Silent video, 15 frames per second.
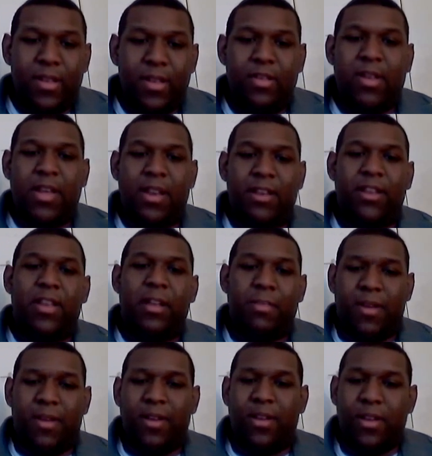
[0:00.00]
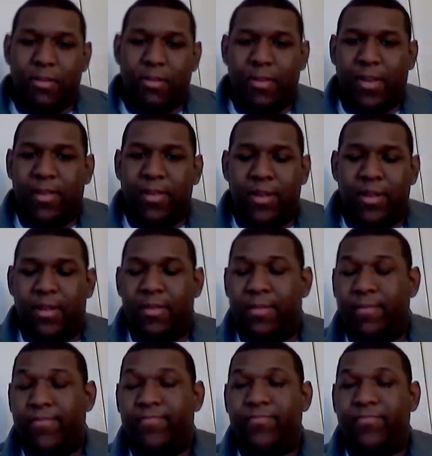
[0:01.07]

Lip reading: you got to think about it a little bit, you know.